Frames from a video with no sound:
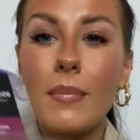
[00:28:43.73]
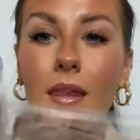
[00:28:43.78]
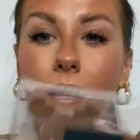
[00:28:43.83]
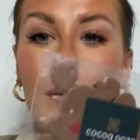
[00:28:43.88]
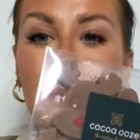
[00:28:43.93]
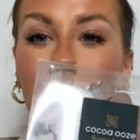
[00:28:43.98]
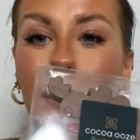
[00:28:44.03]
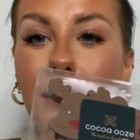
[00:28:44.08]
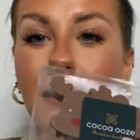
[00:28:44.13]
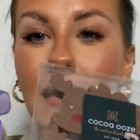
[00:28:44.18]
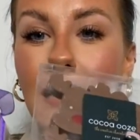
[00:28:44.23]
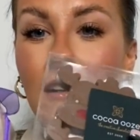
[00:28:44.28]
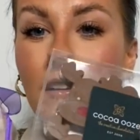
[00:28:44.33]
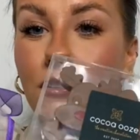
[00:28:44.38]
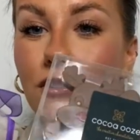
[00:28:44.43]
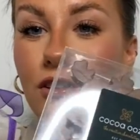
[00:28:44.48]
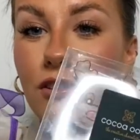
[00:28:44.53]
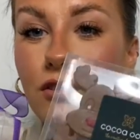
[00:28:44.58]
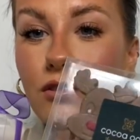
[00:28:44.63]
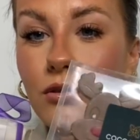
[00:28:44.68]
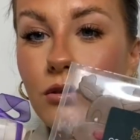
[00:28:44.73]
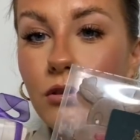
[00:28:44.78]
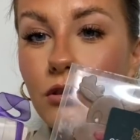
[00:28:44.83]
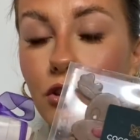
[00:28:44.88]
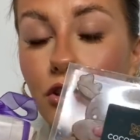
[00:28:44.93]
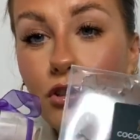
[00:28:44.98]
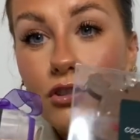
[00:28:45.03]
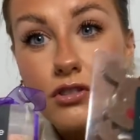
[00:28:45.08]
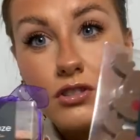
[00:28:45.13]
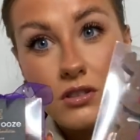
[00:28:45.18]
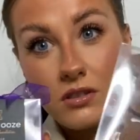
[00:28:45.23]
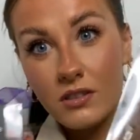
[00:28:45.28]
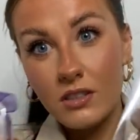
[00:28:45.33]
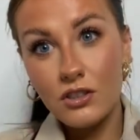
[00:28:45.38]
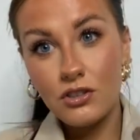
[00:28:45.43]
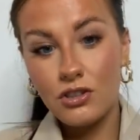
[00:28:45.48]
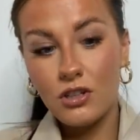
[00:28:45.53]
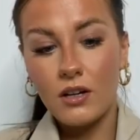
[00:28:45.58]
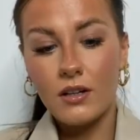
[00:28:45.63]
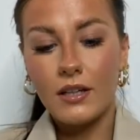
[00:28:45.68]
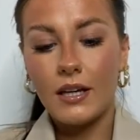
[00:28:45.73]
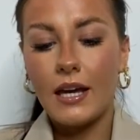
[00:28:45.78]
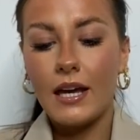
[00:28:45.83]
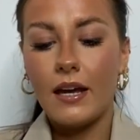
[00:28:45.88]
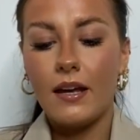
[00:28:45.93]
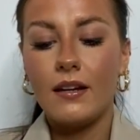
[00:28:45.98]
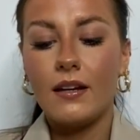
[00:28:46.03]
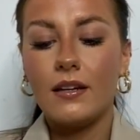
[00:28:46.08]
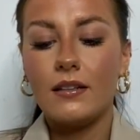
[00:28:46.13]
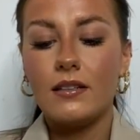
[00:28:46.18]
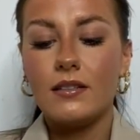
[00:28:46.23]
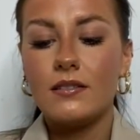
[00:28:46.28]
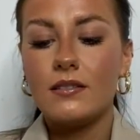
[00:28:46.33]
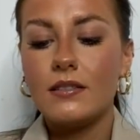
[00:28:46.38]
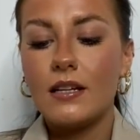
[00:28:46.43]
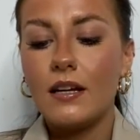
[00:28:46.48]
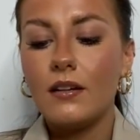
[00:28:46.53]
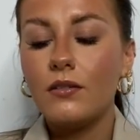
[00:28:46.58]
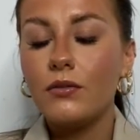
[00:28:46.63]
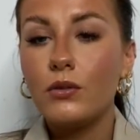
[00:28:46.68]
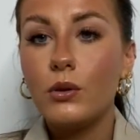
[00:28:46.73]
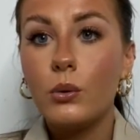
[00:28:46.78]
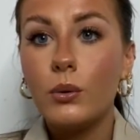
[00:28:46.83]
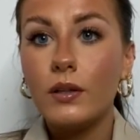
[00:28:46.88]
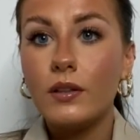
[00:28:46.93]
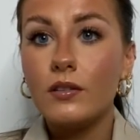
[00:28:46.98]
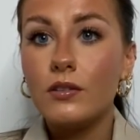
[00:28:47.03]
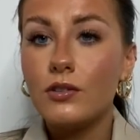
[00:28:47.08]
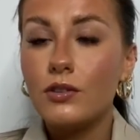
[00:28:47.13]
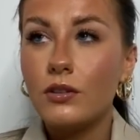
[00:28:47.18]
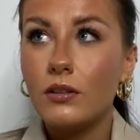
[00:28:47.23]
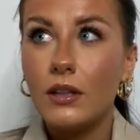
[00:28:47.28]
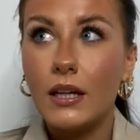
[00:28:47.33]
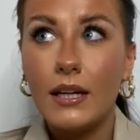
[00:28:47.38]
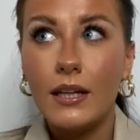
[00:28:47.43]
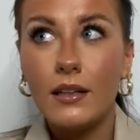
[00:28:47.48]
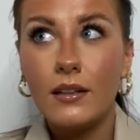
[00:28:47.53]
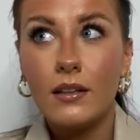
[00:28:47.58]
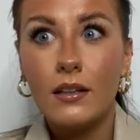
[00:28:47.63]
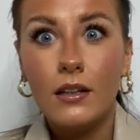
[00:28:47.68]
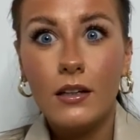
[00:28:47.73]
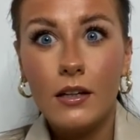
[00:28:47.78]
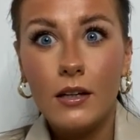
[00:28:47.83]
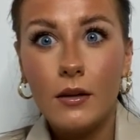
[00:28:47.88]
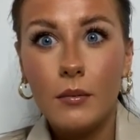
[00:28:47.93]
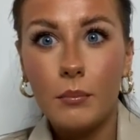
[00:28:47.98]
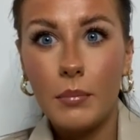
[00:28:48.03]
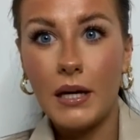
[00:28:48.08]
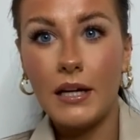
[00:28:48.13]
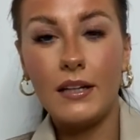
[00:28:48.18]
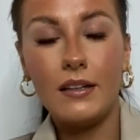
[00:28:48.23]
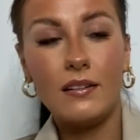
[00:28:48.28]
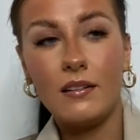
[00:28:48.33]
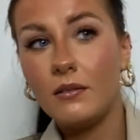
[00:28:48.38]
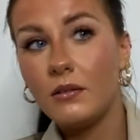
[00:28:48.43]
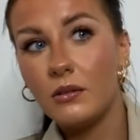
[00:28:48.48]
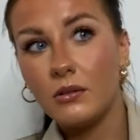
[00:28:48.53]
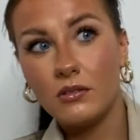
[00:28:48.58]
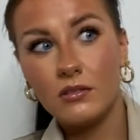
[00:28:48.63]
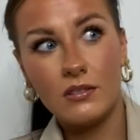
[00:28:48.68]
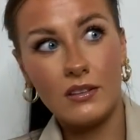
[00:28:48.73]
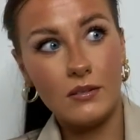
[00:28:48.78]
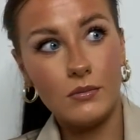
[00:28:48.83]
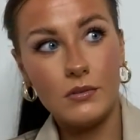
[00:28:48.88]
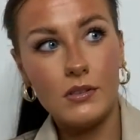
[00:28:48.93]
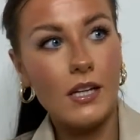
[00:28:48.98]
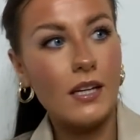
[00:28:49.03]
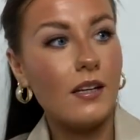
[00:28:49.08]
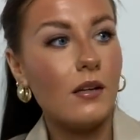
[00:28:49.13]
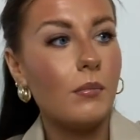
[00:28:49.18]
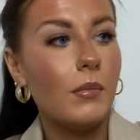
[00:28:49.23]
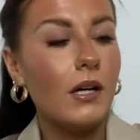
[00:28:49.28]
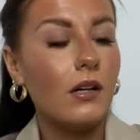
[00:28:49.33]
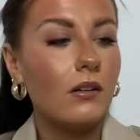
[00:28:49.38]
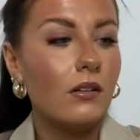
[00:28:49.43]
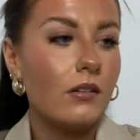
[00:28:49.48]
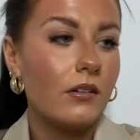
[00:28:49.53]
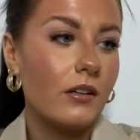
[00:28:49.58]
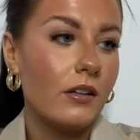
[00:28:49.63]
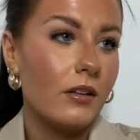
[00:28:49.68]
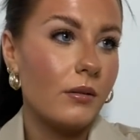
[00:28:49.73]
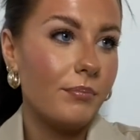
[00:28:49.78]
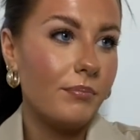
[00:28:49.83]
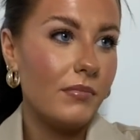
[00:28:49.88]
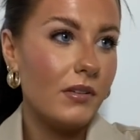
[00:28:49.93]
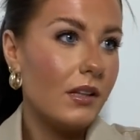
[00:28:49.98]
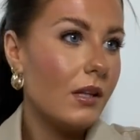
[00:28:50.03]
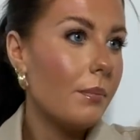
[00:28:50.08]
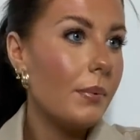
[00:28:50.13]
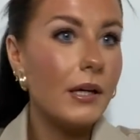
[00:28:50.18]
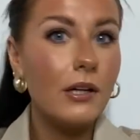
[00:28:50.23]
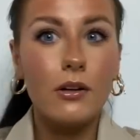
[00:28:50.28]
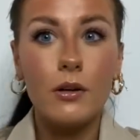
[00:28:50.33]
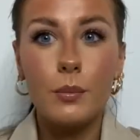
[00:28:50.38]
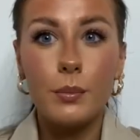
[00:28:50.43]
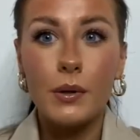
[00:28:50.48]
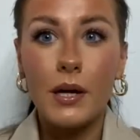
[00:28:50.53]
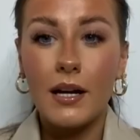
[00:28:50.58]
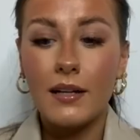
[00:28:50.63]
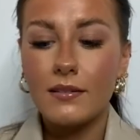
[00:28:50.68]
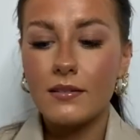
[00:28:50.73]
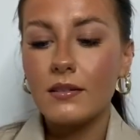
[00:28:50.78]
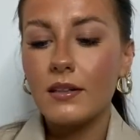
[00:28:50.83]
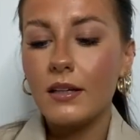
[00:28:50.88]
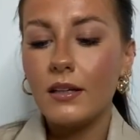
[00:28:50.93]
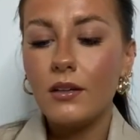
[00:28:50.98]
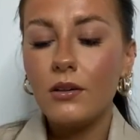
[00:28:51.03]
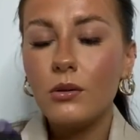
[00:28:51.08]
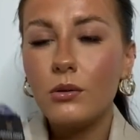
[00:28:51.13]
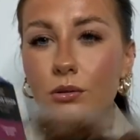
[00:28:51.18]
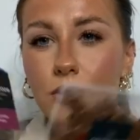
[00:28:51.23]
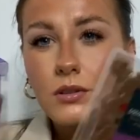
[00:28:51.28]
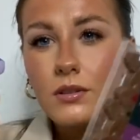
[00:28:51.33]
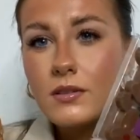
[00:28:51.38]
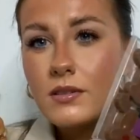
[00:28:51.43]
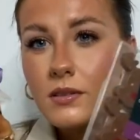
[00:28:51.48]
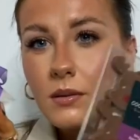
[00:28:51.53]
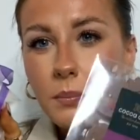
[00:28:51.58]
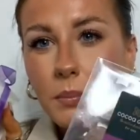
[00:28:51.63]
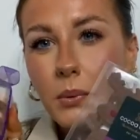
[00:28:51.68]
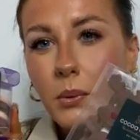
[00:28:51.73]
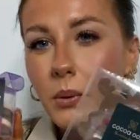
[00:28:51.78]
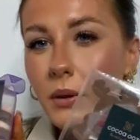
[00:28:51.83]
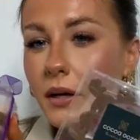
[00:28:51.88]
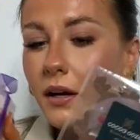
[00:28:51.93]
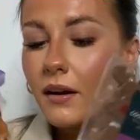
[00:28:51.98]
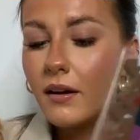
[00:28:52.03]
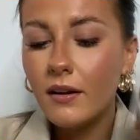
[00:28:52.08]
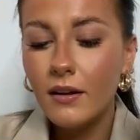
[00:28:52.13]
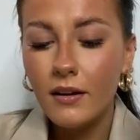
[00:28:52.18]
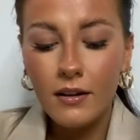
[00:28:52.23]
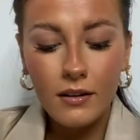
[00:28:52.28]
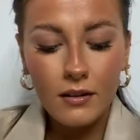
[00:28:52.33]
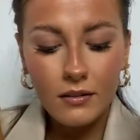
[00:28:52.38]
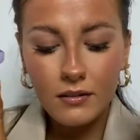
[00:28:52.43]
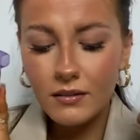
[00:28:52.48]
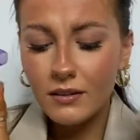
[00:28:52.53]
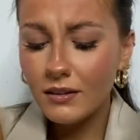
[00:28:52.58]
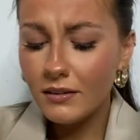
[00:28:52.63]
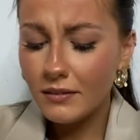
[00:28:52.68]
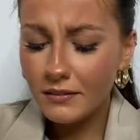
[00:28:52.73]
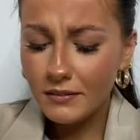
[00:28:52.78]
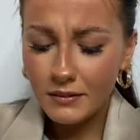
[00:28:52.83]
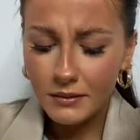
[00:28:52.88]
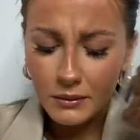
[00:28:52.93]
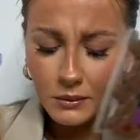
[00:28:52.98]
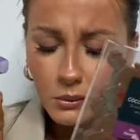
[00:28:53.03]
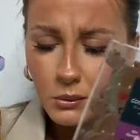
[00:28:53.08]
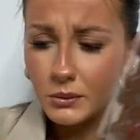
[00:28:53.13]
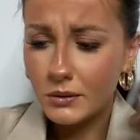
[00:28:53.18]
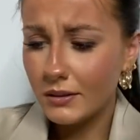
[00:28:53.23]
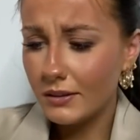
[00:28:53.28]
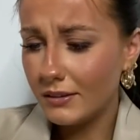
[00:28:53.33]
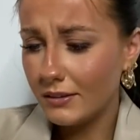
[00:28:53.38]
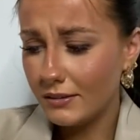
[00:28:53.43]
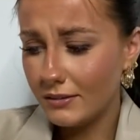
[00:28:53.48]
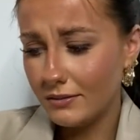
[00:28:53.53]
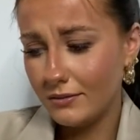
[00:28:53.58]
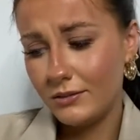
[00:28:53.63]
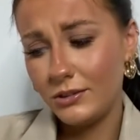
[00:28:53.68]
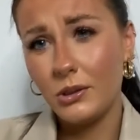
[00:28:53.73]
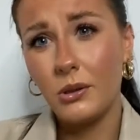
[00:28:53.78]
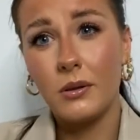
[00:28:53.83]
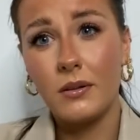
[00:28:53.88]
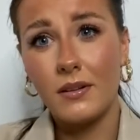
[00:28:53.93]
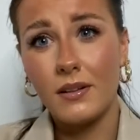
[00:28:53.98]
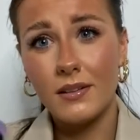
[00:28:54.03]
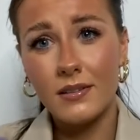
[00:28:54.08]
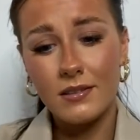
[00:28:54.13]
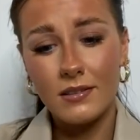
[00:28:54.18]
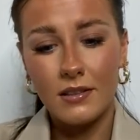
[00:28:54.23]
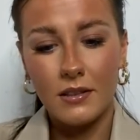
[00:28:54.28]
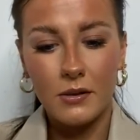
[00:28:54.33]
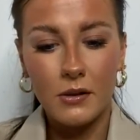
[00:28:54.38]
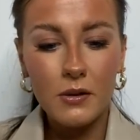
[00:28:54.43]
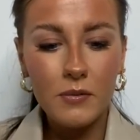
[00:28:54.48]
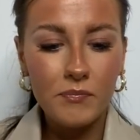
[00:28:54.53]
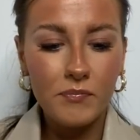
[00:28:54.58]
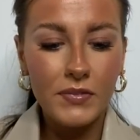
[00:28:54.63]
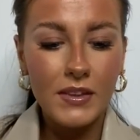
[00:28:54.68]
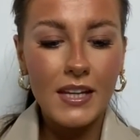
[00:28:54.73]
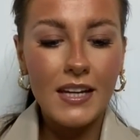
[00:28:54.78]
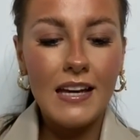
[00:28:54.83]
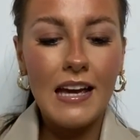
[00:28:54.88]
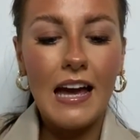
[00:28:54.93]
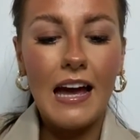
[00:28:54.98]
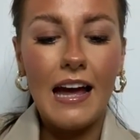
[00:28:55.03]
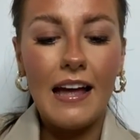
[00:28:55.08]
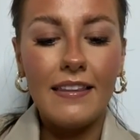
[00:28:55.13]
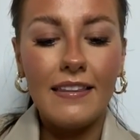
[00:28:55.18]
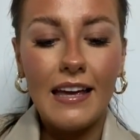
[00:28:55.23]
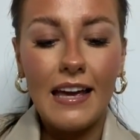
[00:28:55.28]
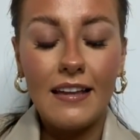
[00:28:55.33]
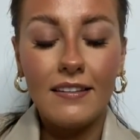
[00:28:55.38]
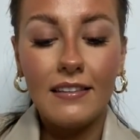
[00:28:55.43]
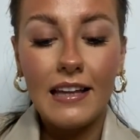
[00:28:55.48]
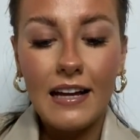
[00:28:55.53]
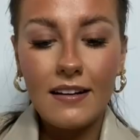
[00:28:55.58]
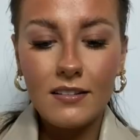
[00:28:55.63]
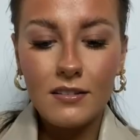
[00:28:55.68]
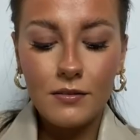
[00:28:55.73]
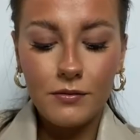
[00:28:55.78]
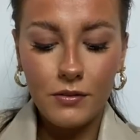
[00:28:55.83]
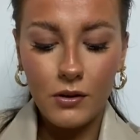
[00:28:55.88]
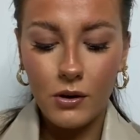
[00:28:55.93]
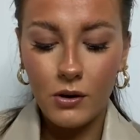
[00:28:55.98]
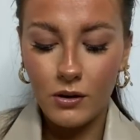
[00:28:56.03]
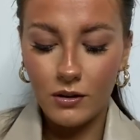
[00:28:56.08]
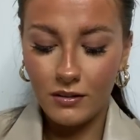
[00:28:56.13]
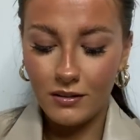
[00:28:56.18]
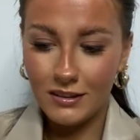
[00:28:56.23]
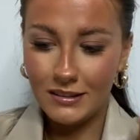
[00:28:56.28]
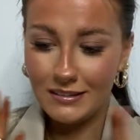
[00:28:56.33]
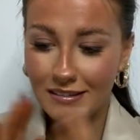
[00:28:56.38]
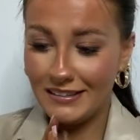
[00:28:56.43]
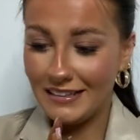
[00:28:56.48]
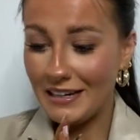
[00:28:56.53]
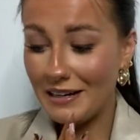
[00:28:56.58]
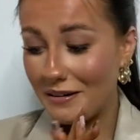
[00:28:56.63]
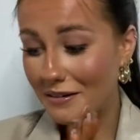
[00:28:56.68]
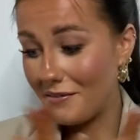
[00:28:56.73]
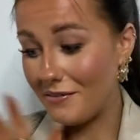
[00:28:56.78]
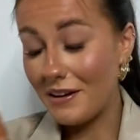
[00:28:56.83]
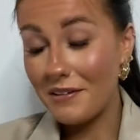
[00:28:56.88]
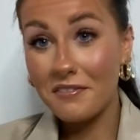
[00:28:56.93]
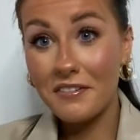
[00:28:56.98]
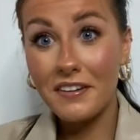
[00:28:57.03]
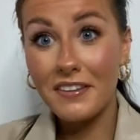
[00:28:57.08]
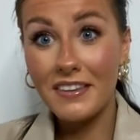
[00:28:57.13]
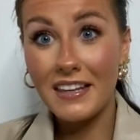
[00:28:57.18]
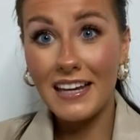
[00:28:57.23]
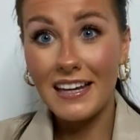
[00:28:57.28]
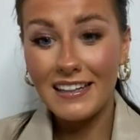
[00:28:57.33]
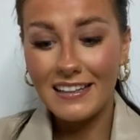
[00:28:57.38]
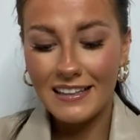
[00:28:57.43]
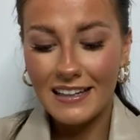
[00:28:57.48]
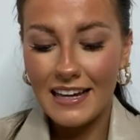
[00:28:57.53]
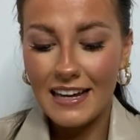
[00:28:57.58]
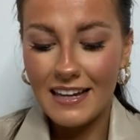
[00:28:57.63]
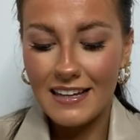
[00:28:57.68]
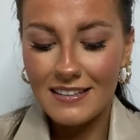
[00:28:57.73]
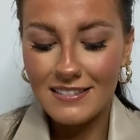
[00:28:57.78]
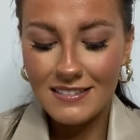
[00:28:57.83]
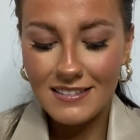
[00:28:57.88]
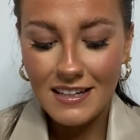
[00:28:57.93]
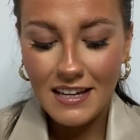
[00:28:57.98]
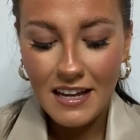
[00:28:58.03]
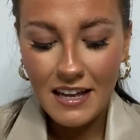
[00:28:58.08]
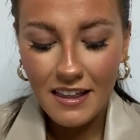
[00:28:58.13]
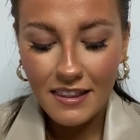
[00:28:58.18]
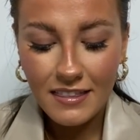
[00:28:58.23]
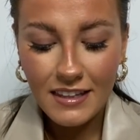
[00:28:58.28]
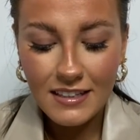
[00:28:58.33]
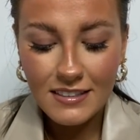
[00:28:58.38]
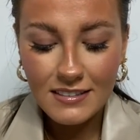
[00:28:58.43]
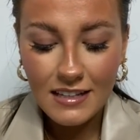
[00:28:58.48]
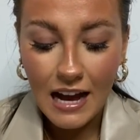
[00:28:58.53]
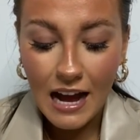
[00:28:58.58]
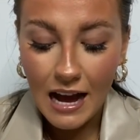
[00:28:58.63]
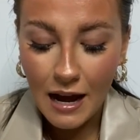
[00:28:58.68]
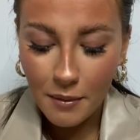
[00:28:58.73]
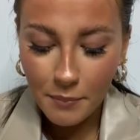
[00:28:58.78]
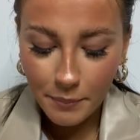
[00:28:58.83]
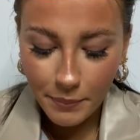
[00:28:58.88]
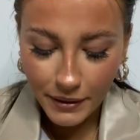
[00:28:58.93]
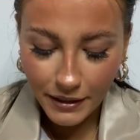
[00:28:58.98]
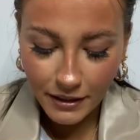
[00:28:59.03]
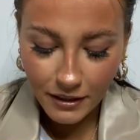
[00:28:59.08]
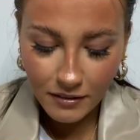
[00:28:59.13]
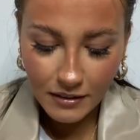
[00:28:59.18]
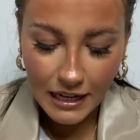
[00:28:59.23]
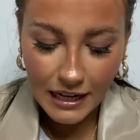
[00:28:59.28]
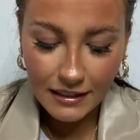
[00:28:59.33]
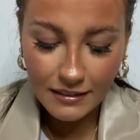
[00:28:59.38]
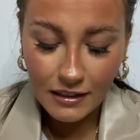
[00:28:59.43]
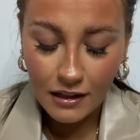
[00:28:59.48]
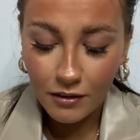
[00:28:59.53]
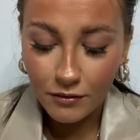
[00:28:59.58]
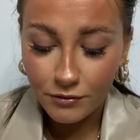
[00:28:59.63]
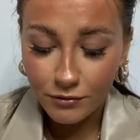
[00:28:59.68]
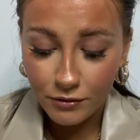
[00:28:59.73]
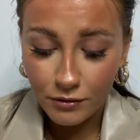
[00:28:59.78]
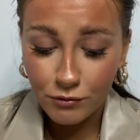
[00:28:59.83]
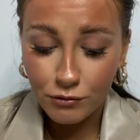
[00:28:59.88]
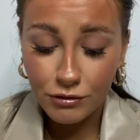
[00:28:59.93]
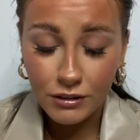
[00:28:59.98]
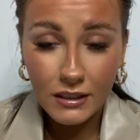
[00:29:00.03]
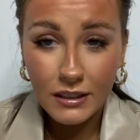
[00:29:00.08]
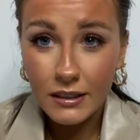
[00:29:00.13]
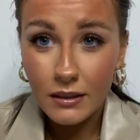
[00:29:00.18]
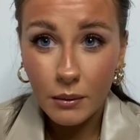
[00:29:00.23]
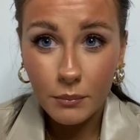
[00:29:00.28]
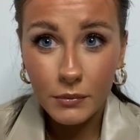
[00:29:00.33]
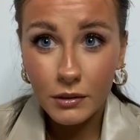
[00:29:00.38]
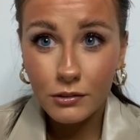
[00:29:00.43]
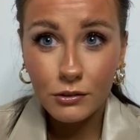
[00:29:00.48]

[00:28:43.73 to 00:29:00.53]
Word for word: but they are just so cute just to chuck in and instead of going to like buying I don't know like Dairy Milk or the bigger brands like you know just support little local chocolates you know and then last of all out of everything is this hamper and I've really I'm not